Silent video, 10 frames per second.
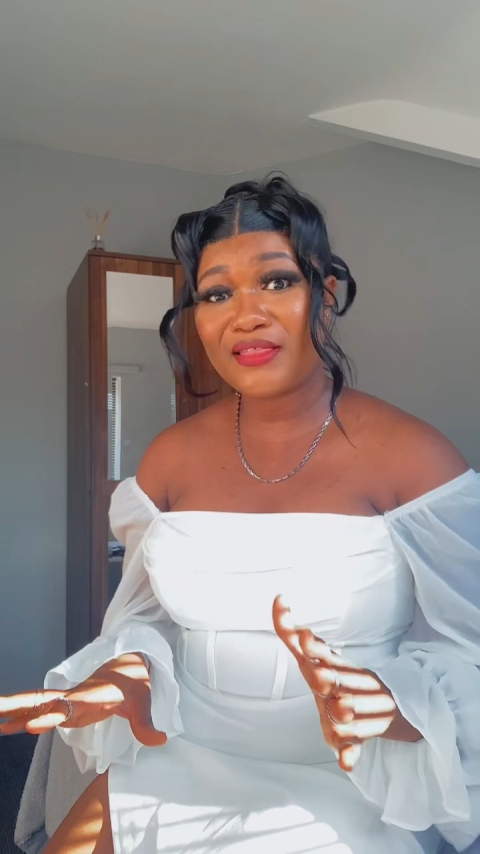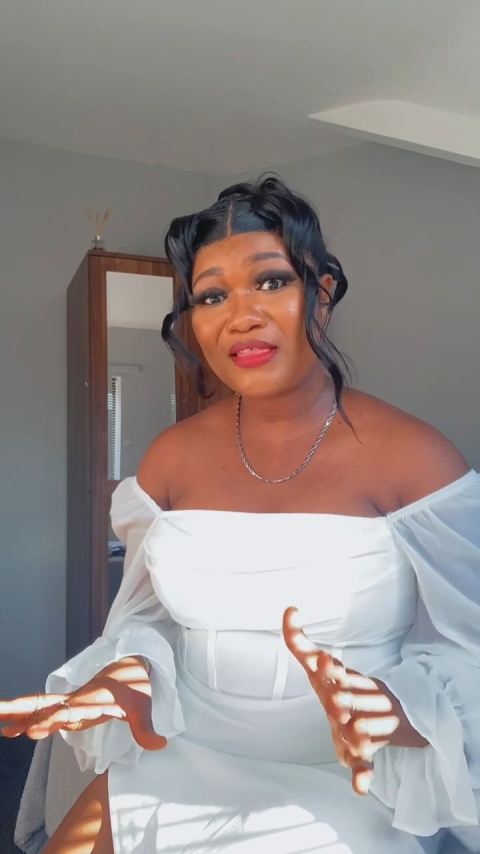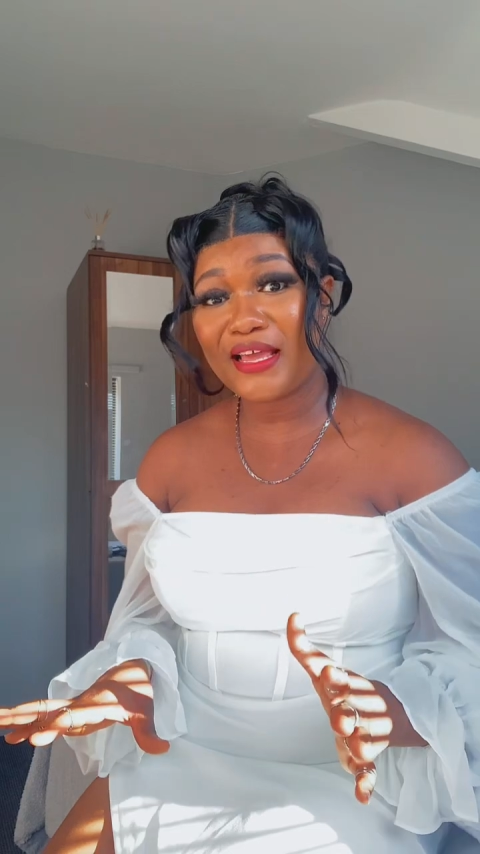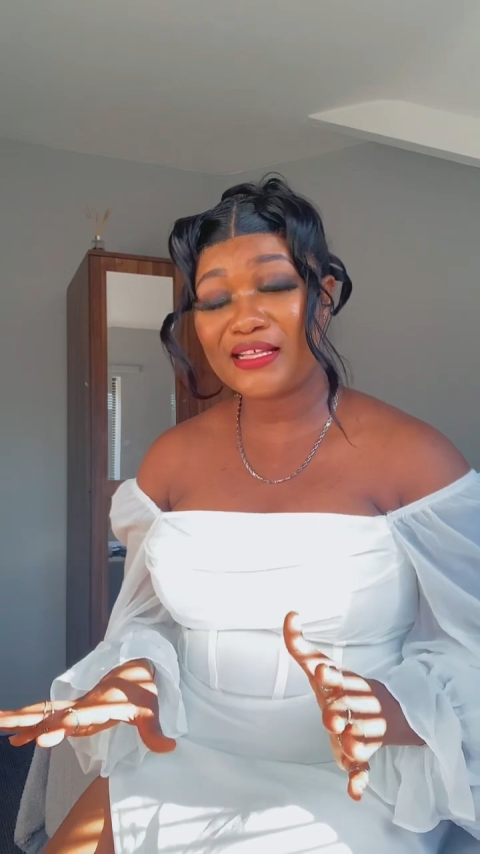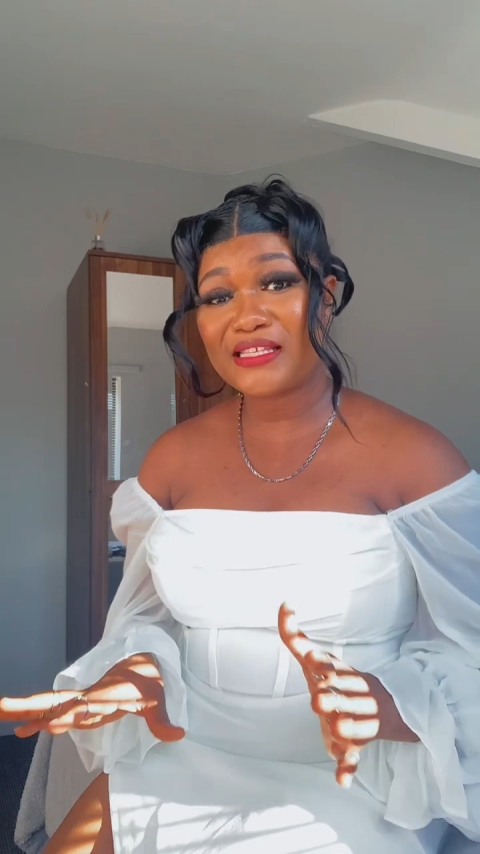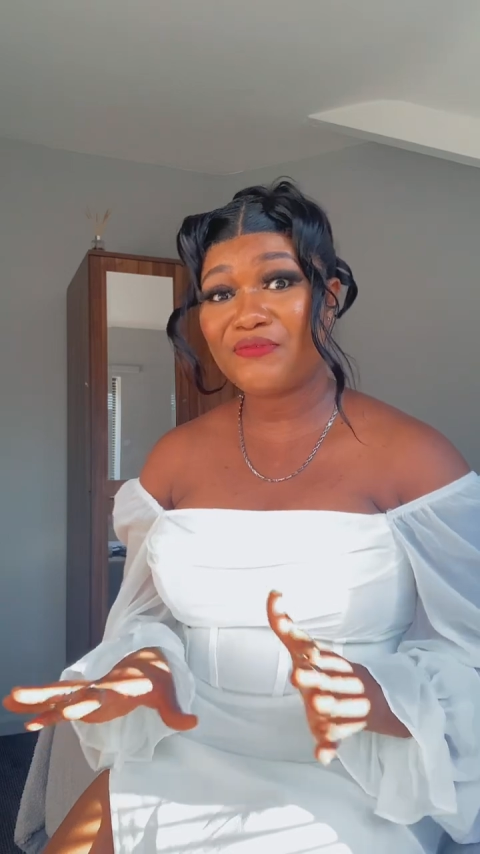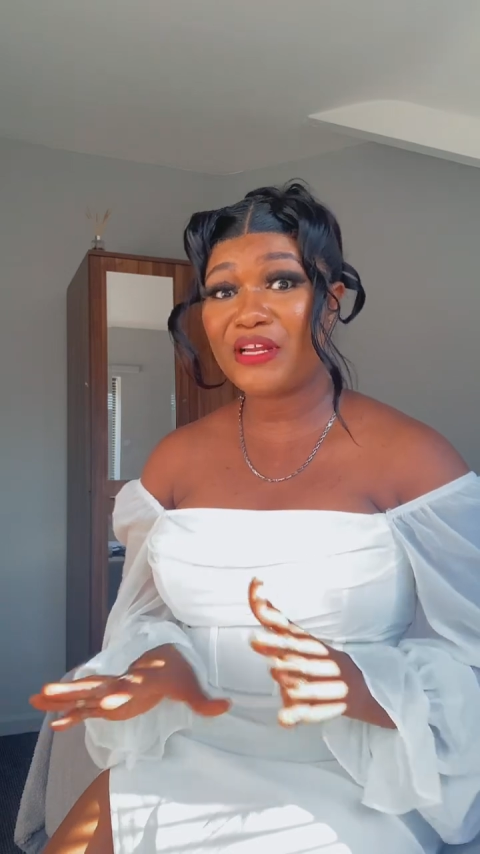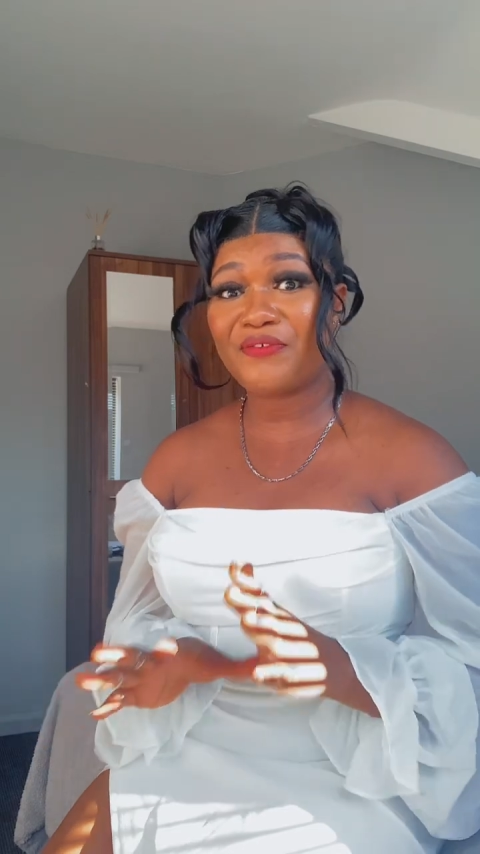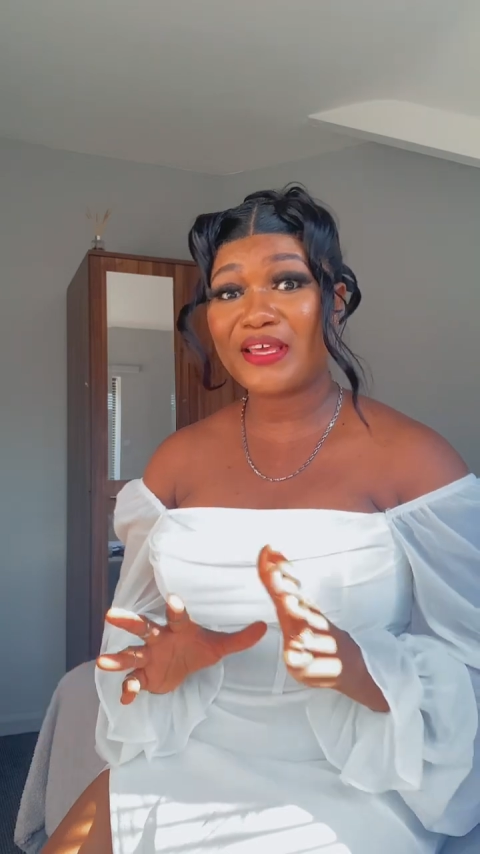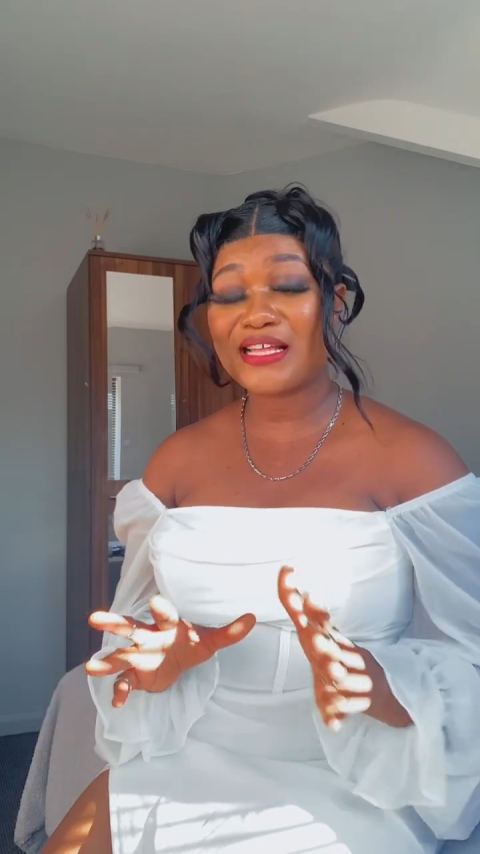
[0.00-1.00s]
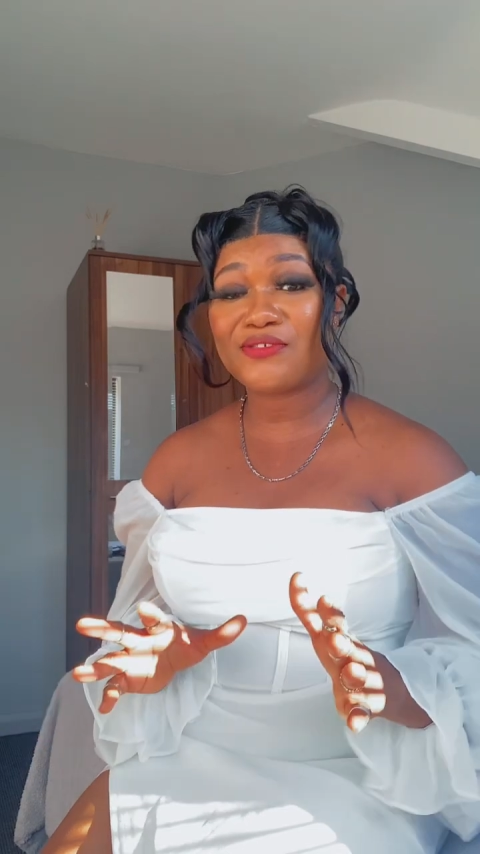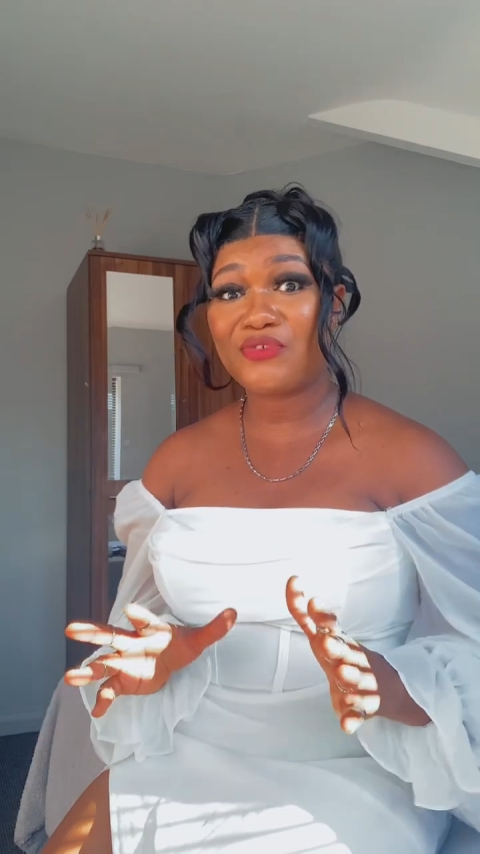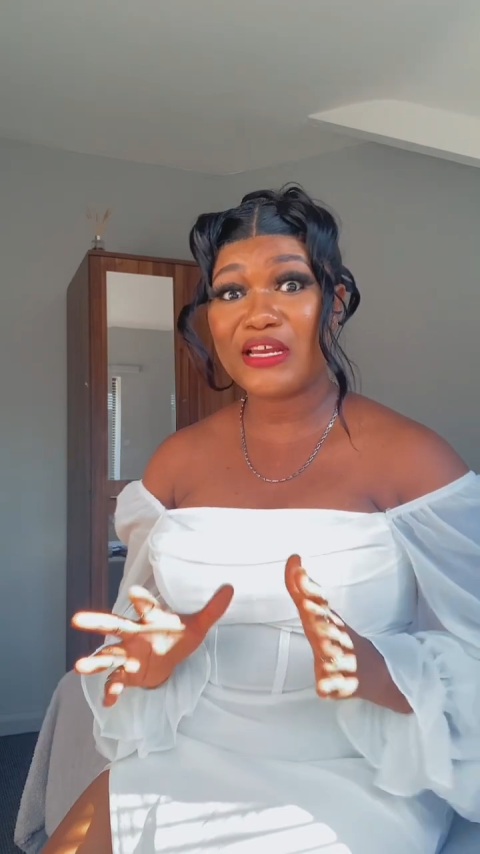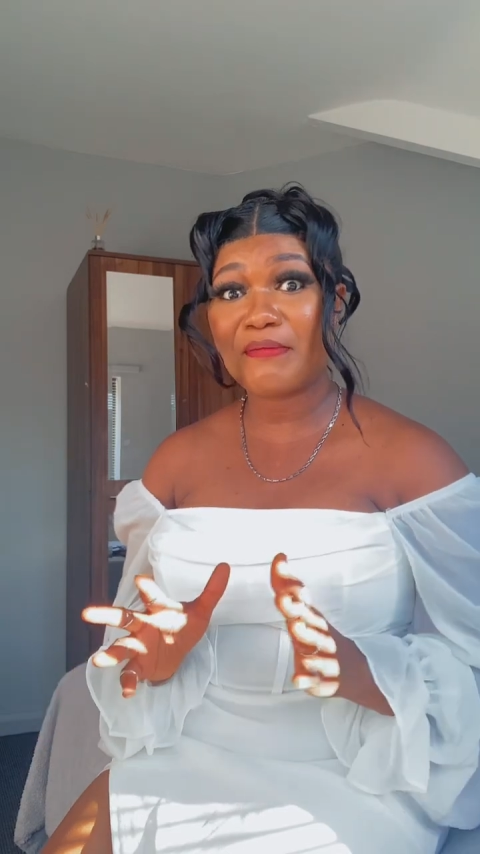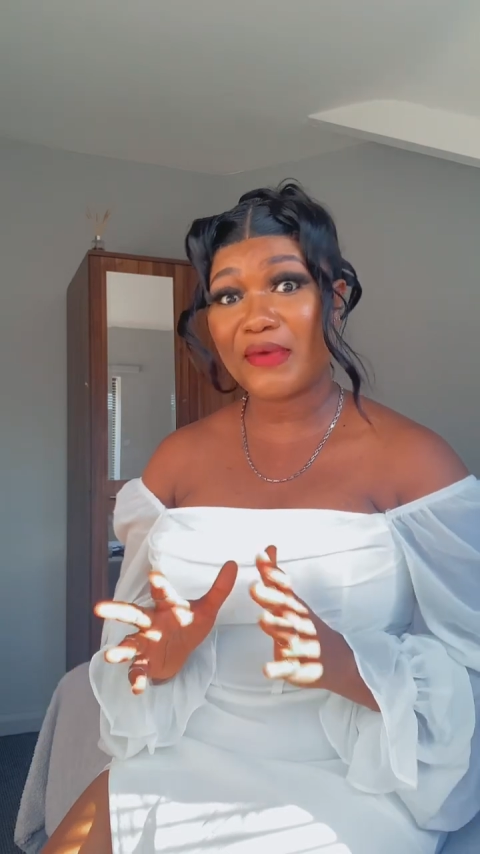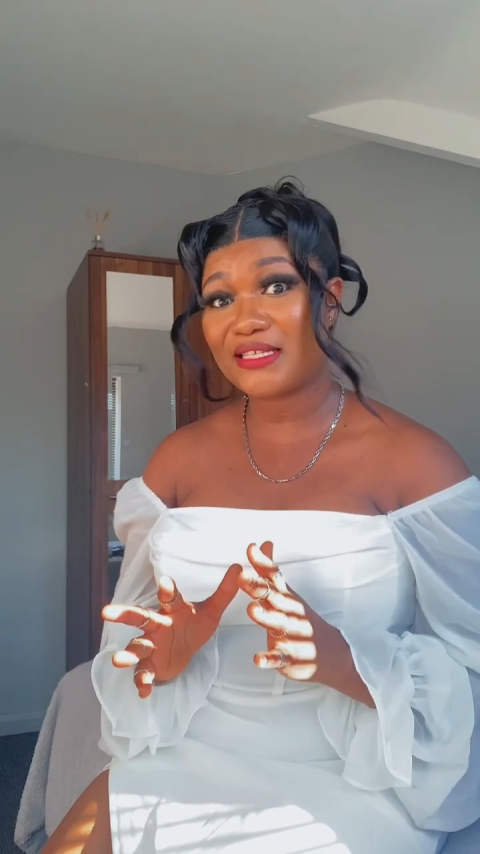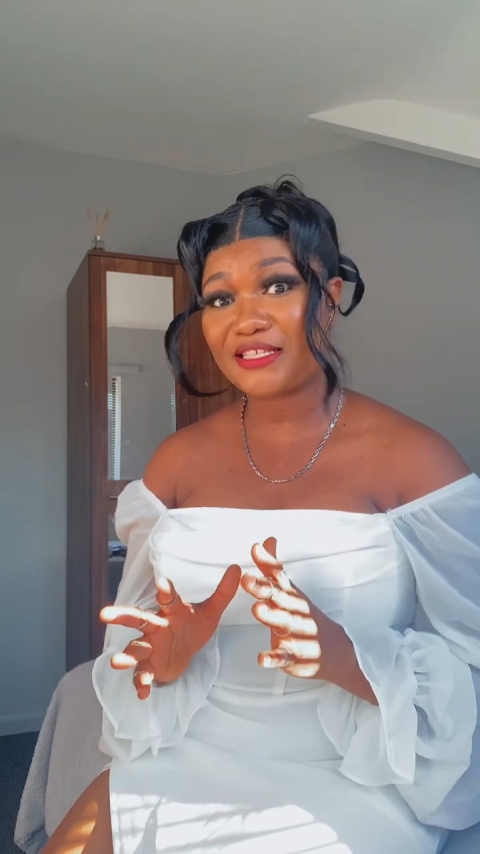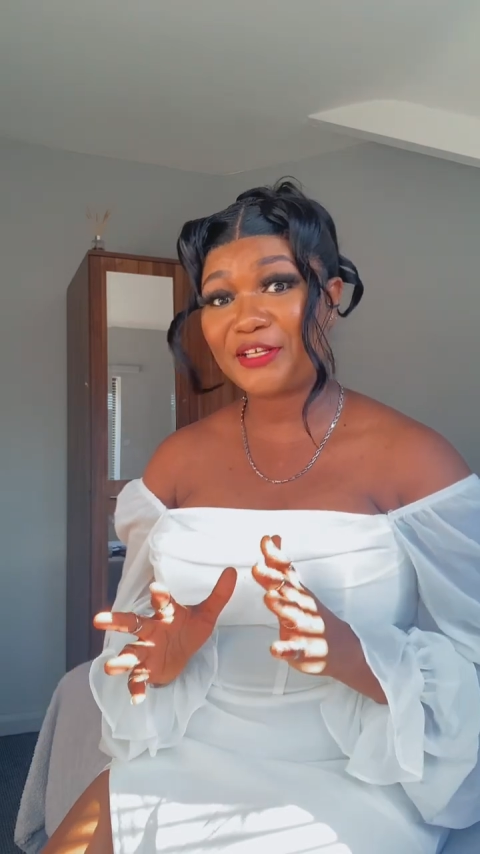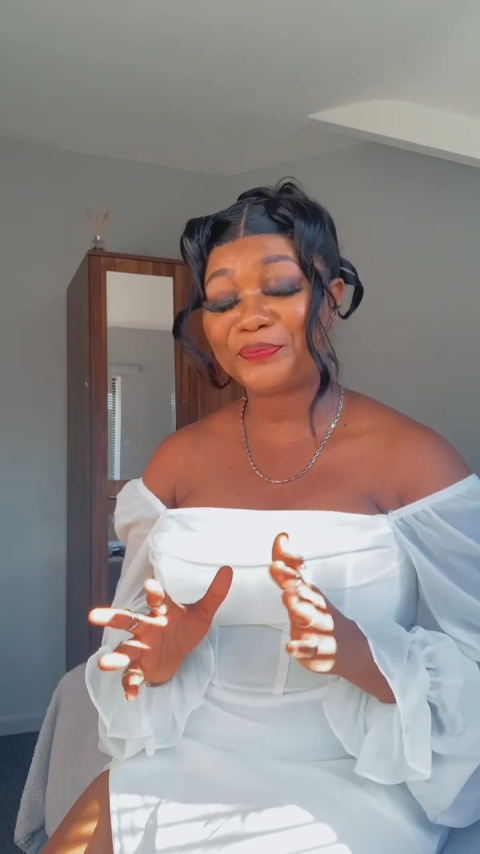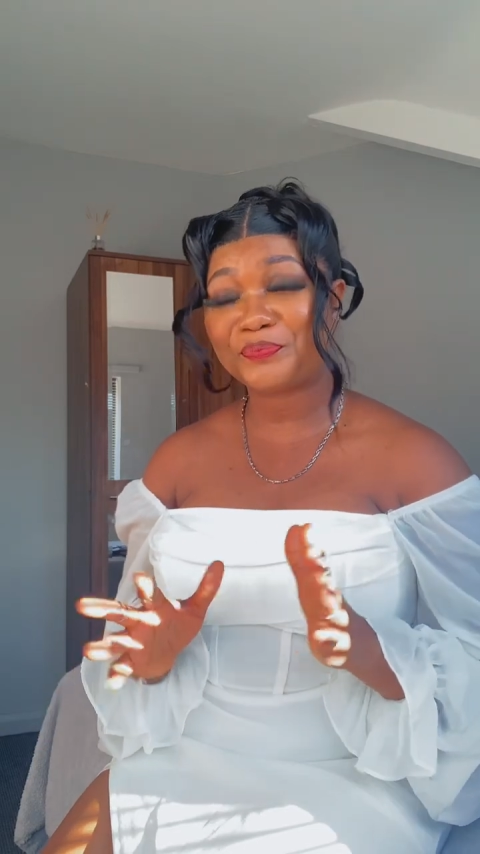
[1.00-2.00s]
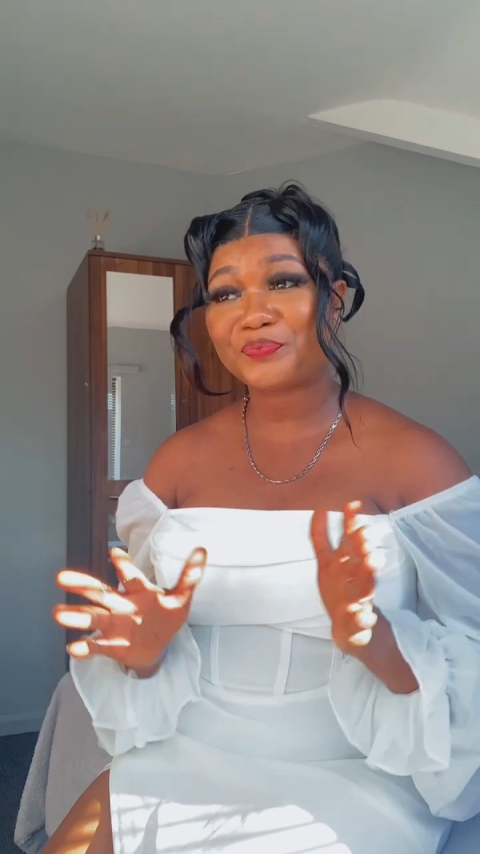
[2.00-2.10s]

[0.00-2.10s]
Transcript: things, even if it gets really messy.